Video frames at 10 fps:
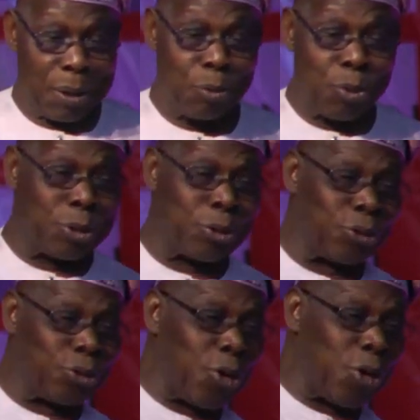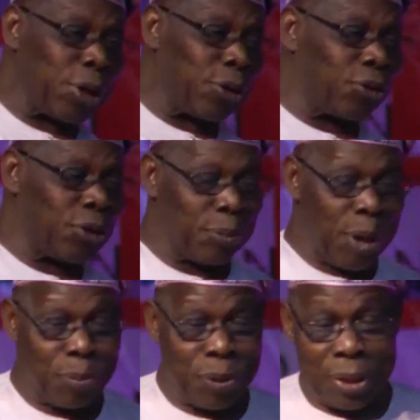what you saw in
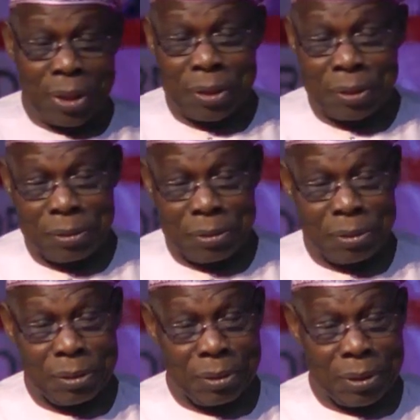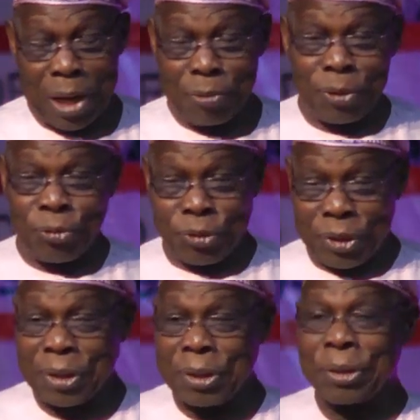Zimbabwe, like we've
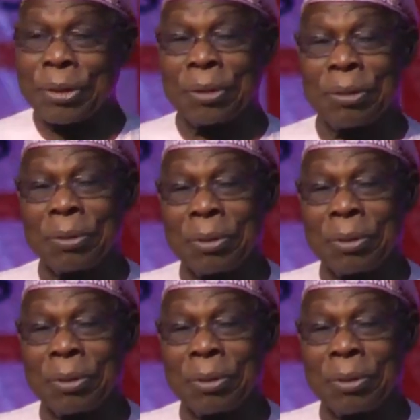seen in